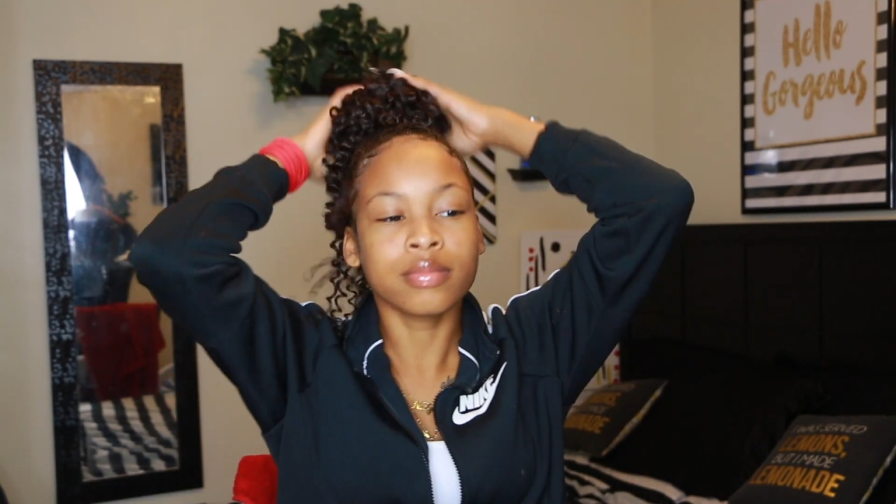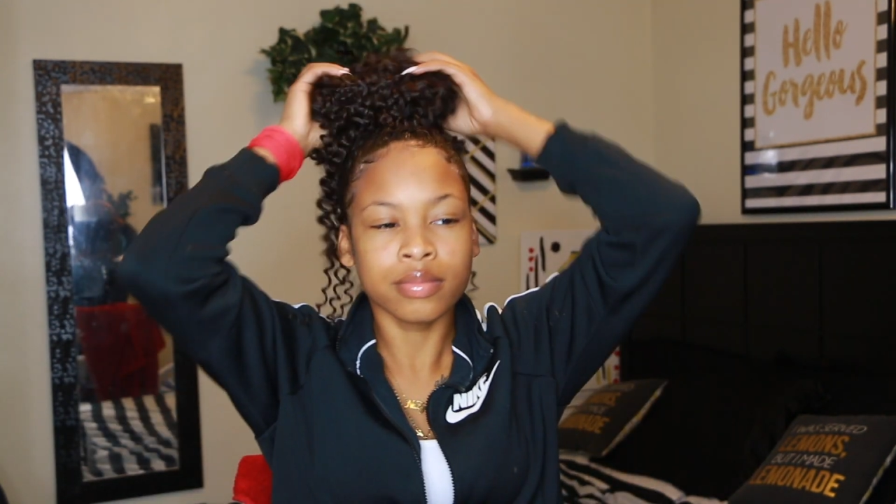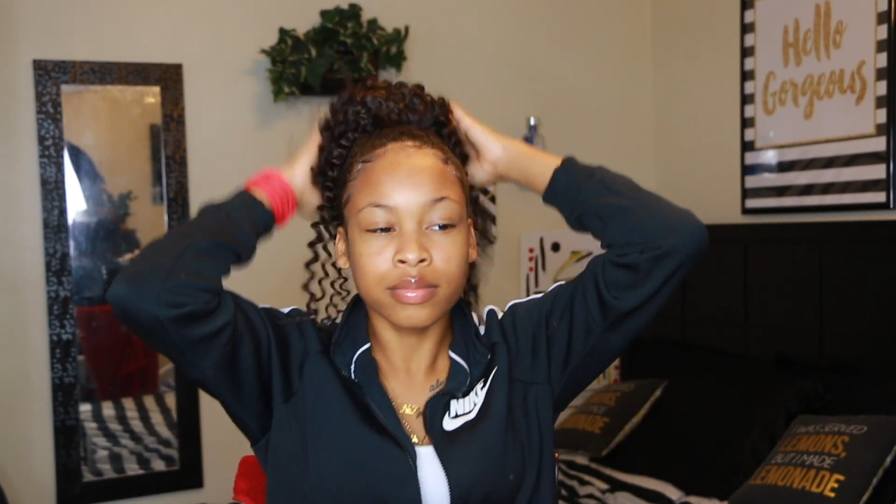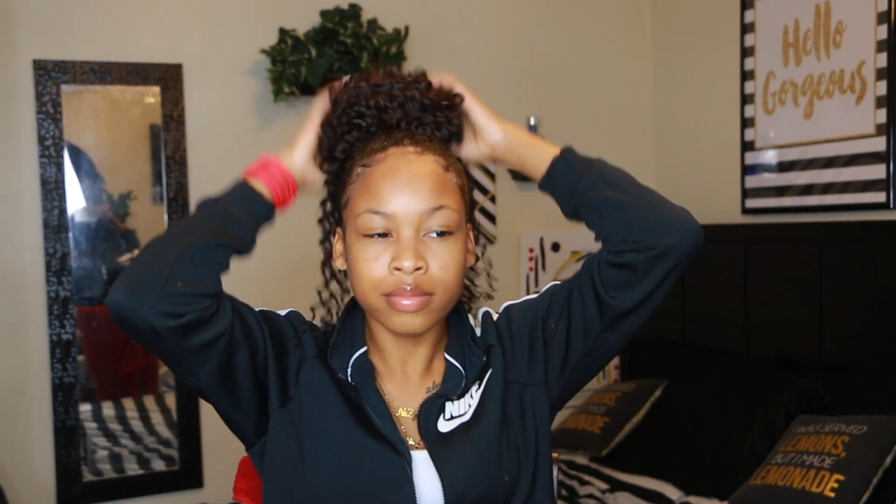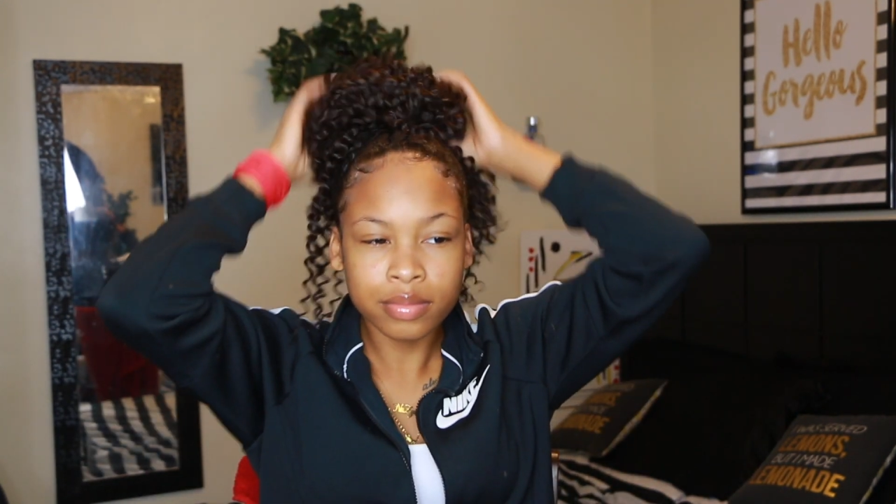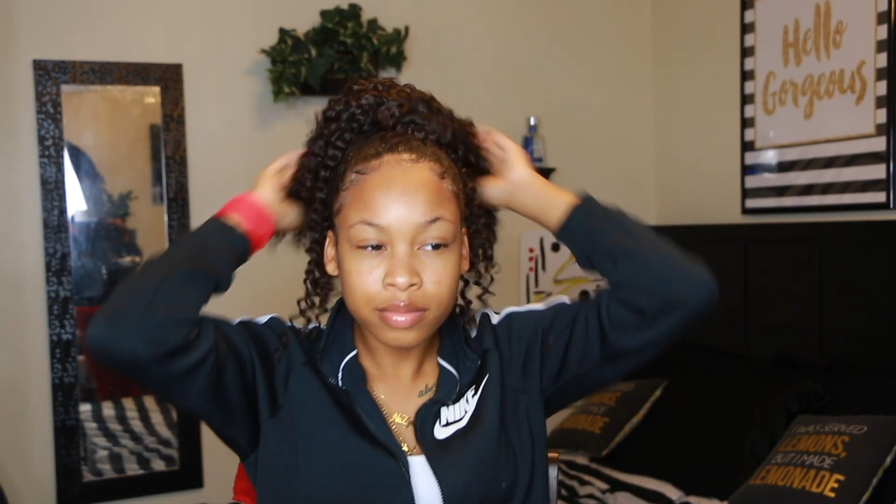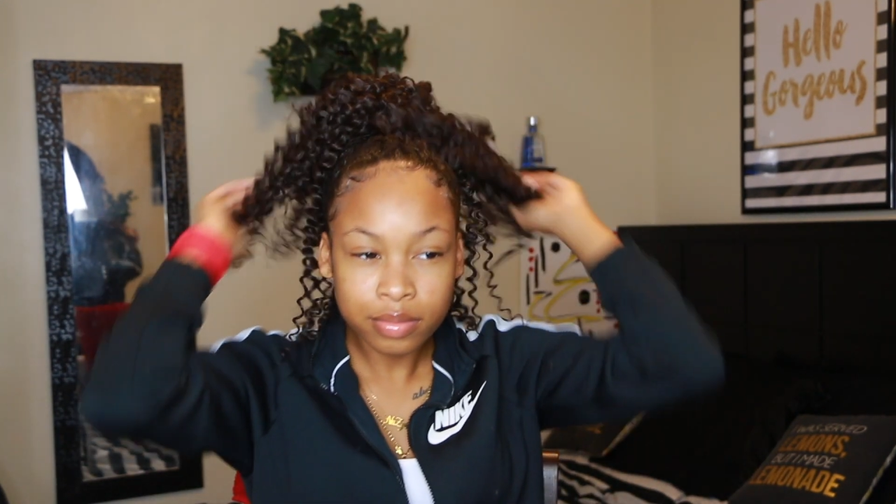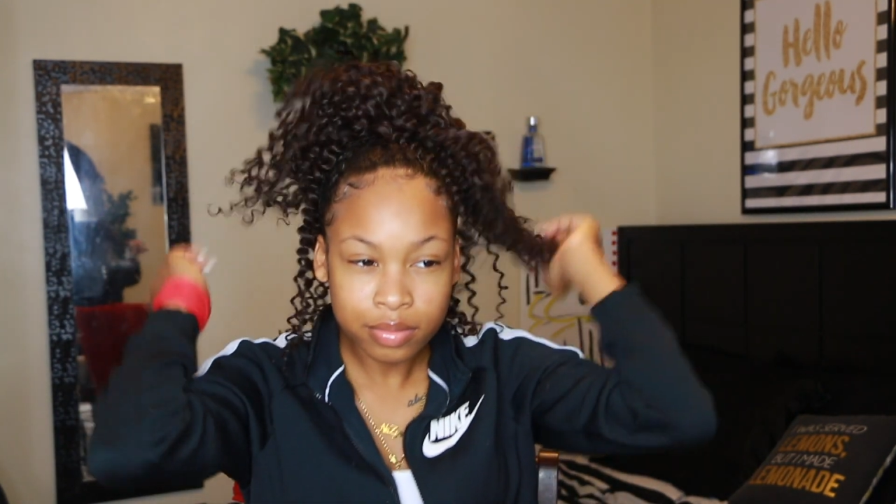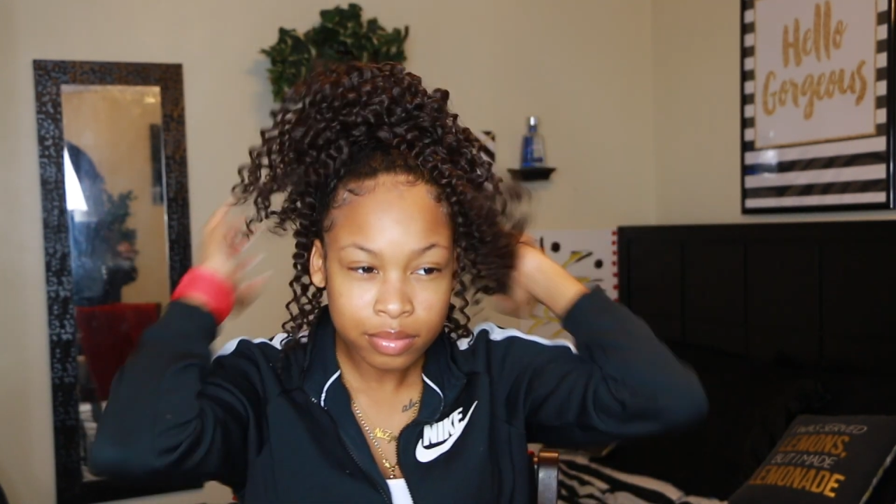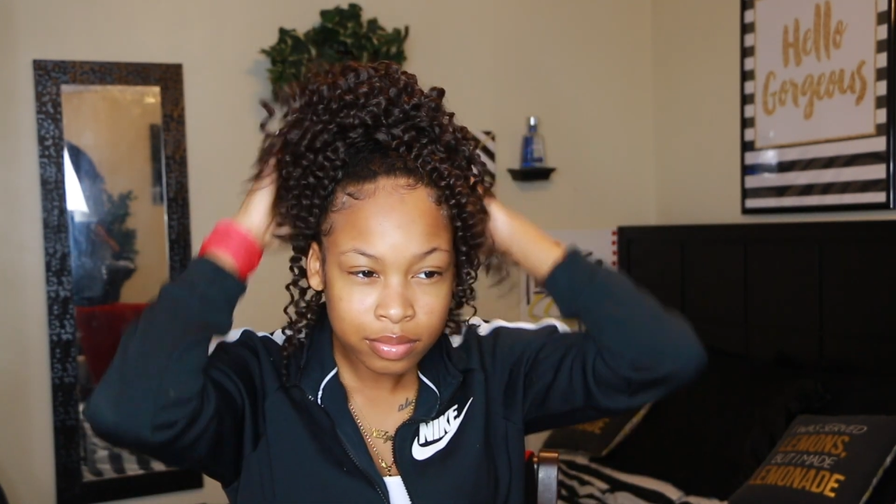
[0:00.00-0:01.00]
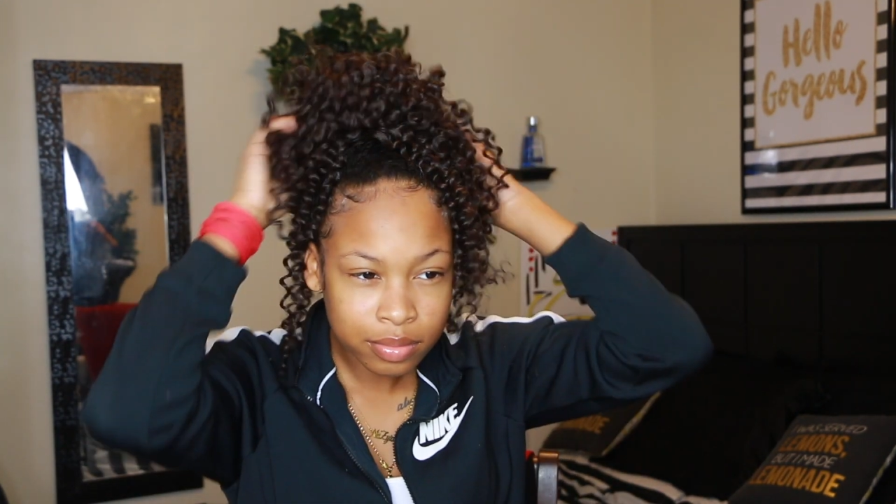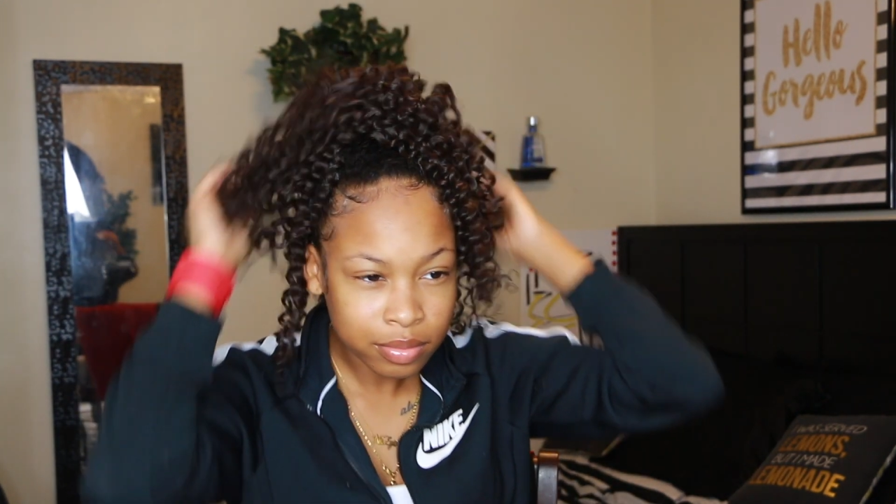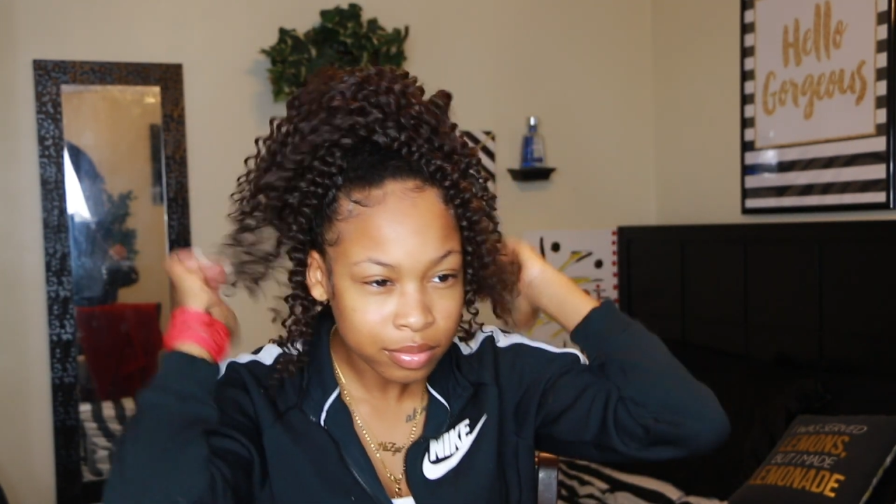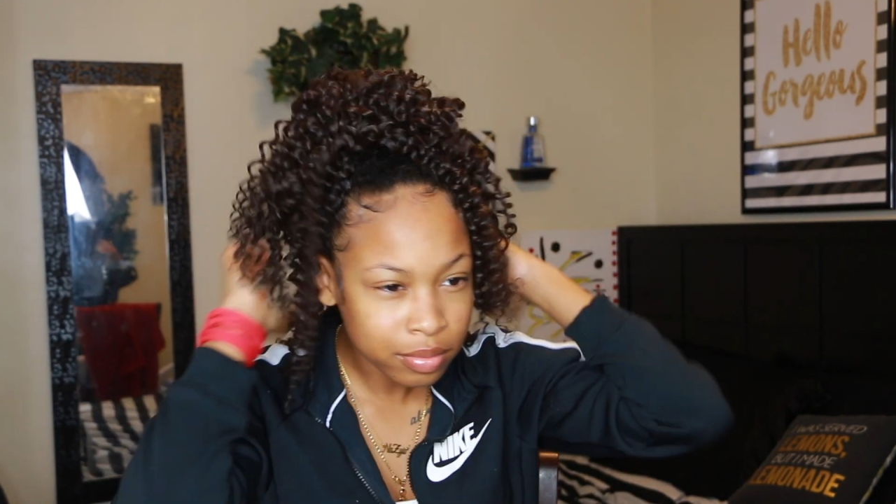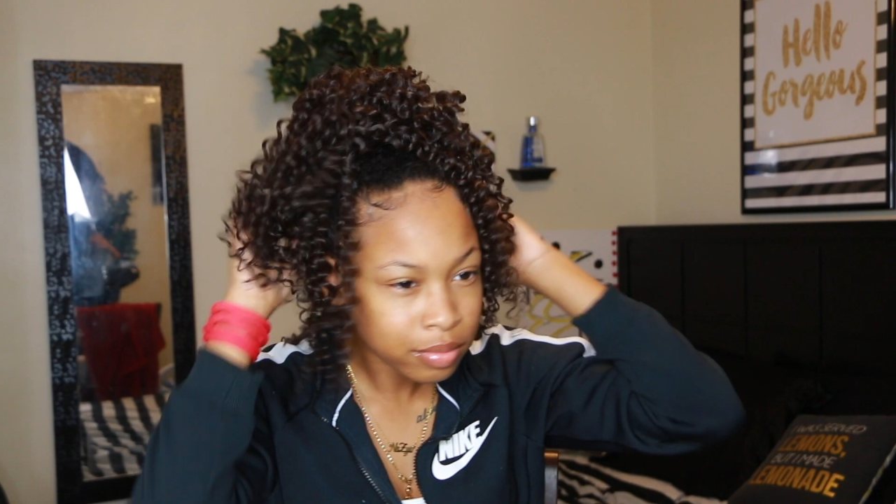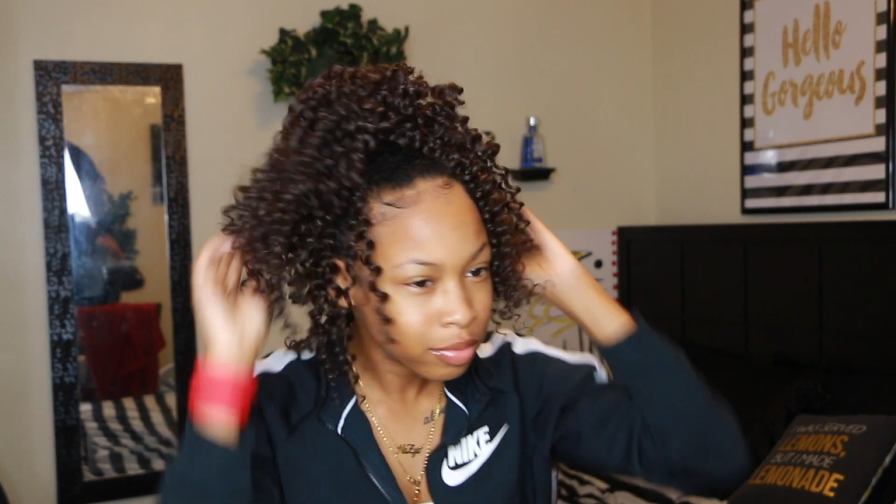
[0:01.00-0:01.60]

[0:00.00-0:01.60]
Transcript: there's like a cute little ponytail,